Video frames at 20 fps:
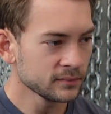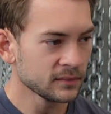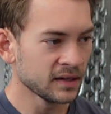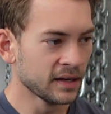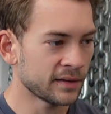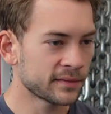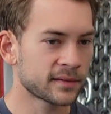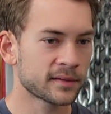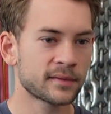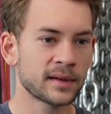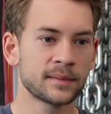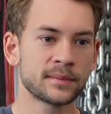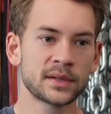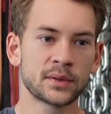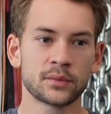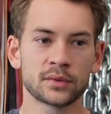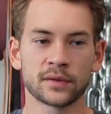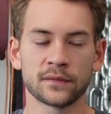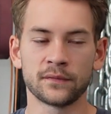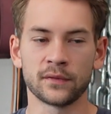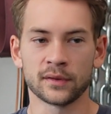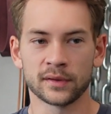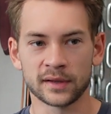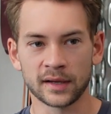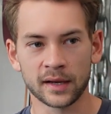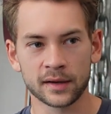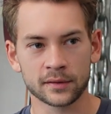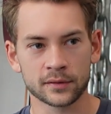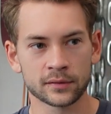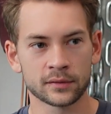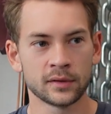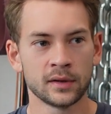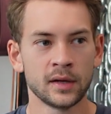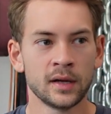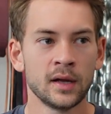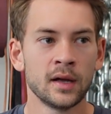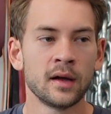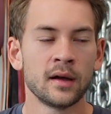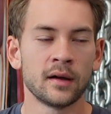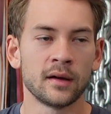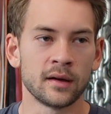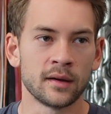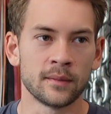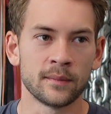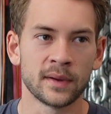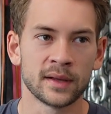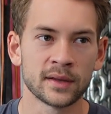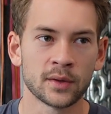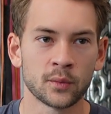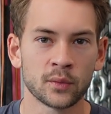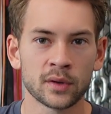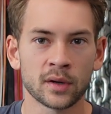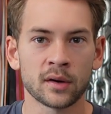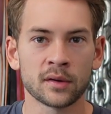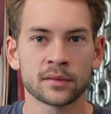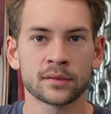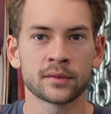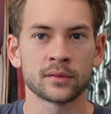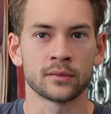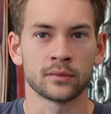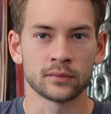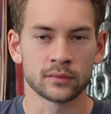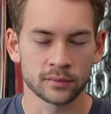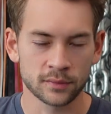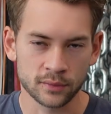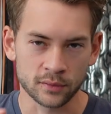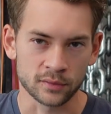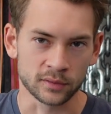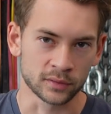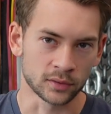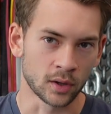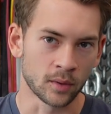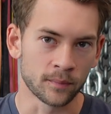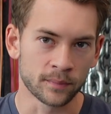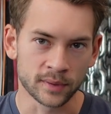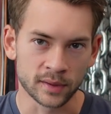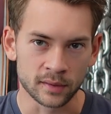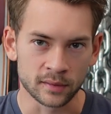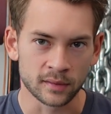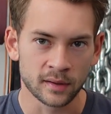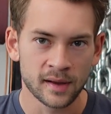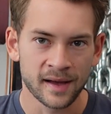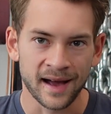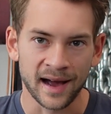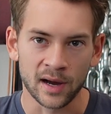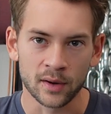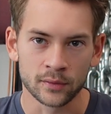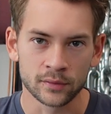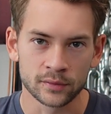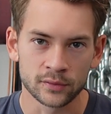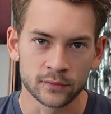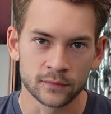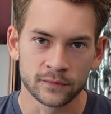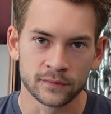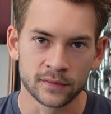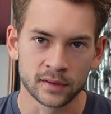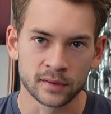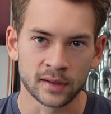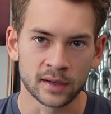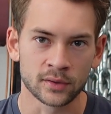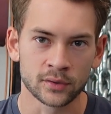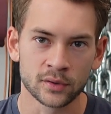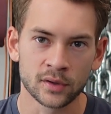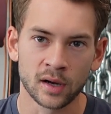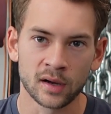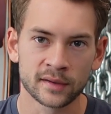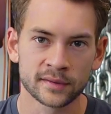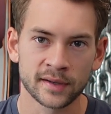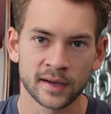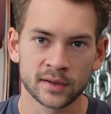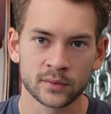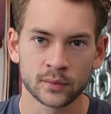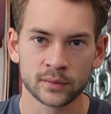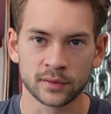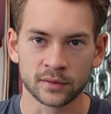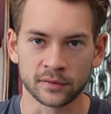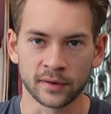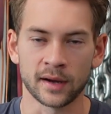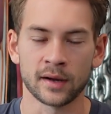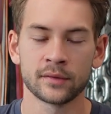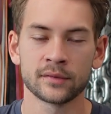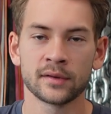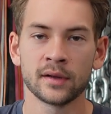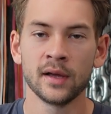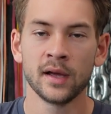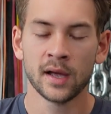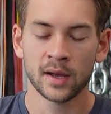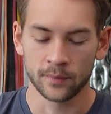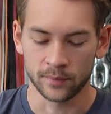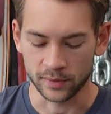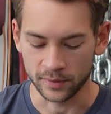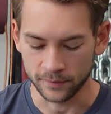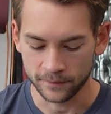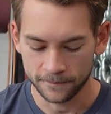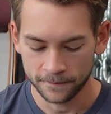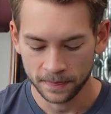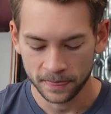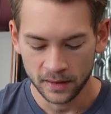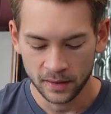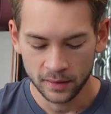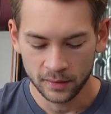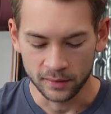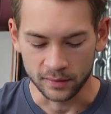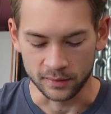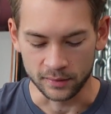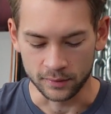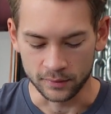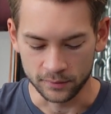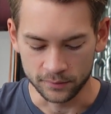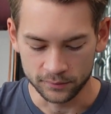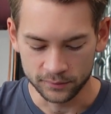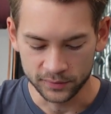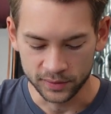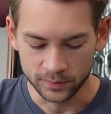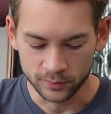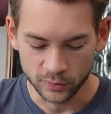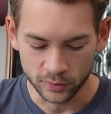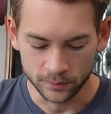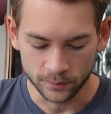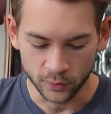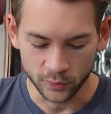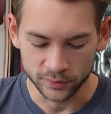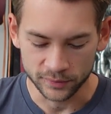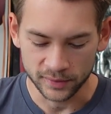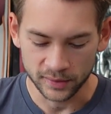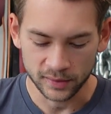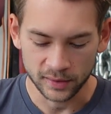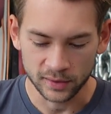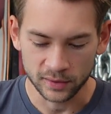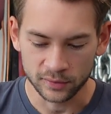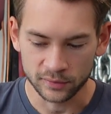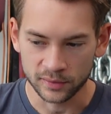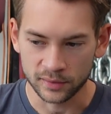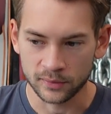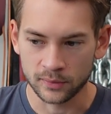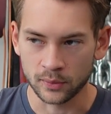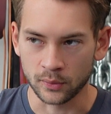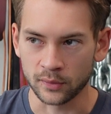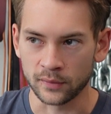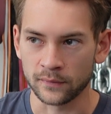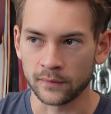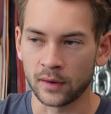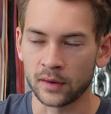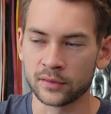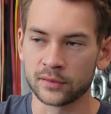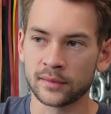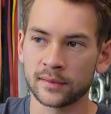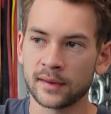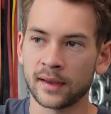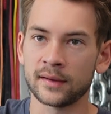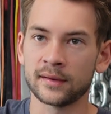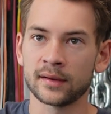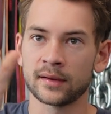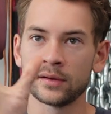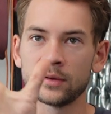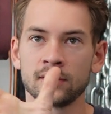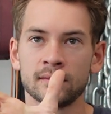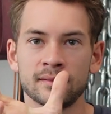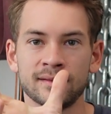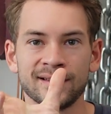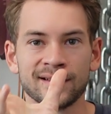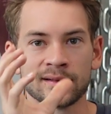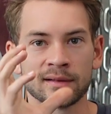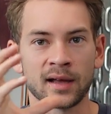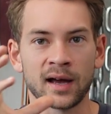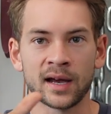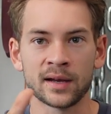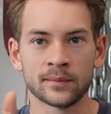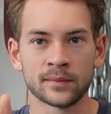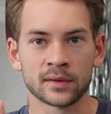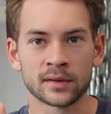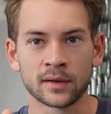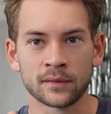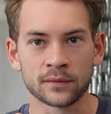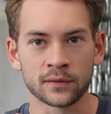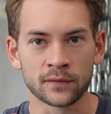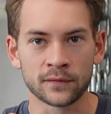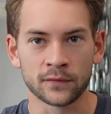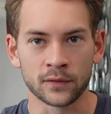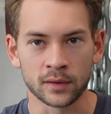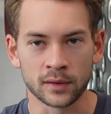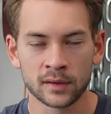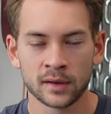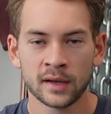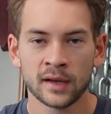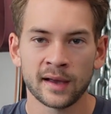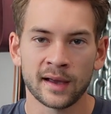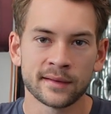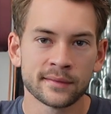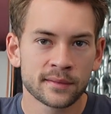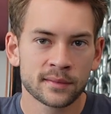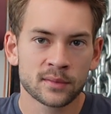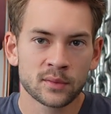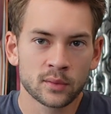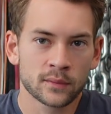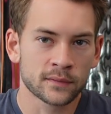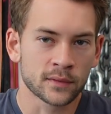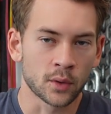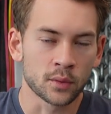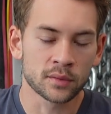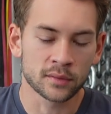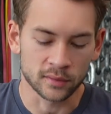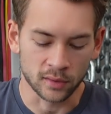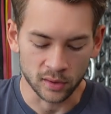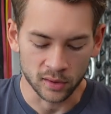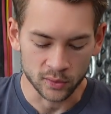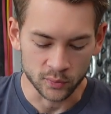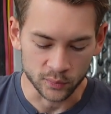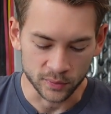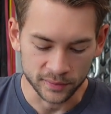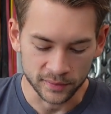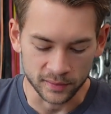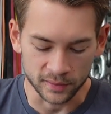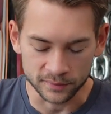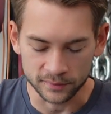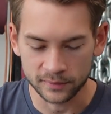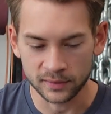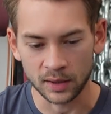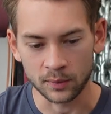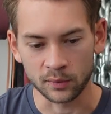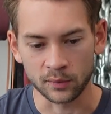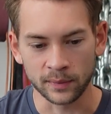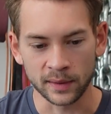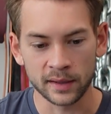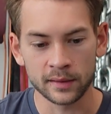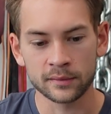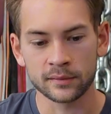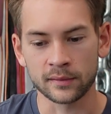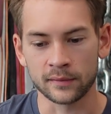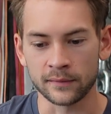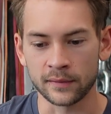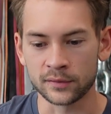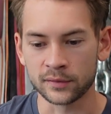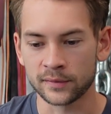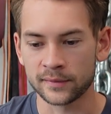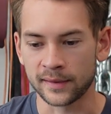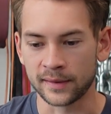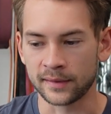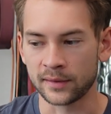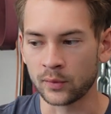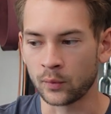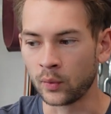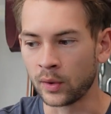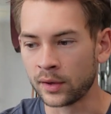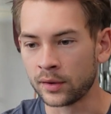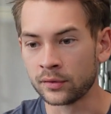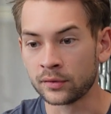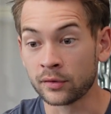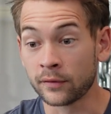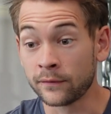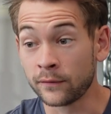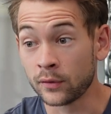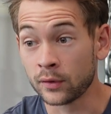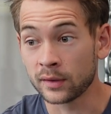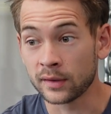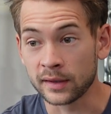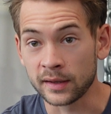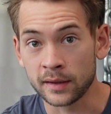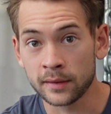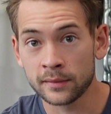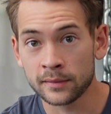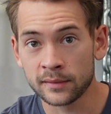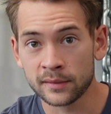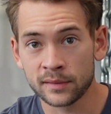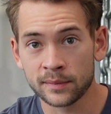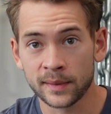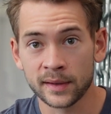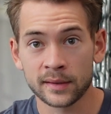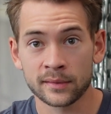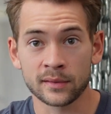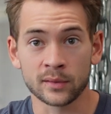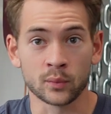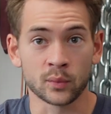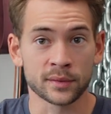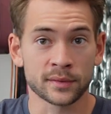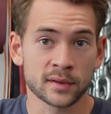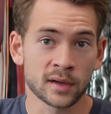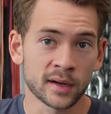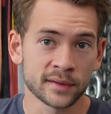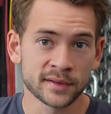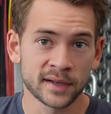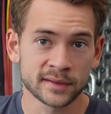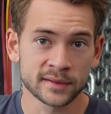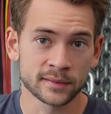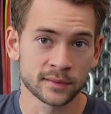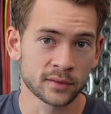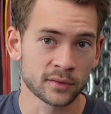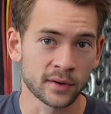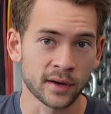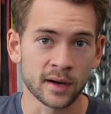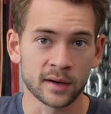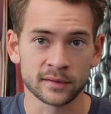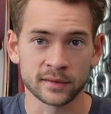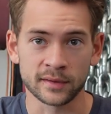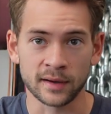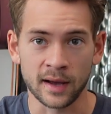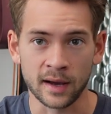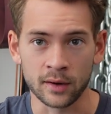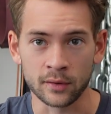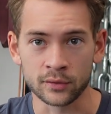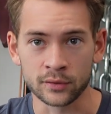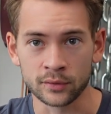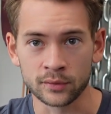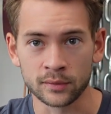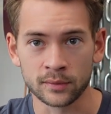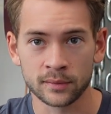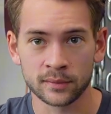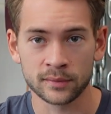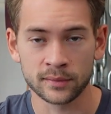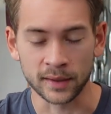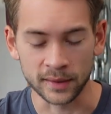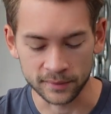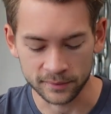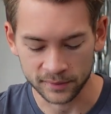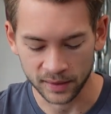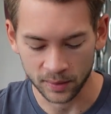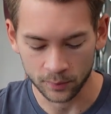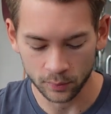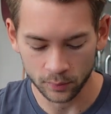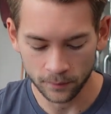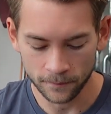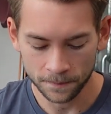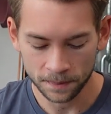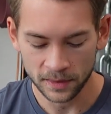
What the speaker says: It's the same thing with the foot and the ankle, and then we also sort of lump in how you feel and how you contact with the ground, but the more important thing here is sort of understanding the alignment of your foot. And this sort of goes along with the unstable base of understanding where your foot is in space and what's contacting the ground and how you're staying stable.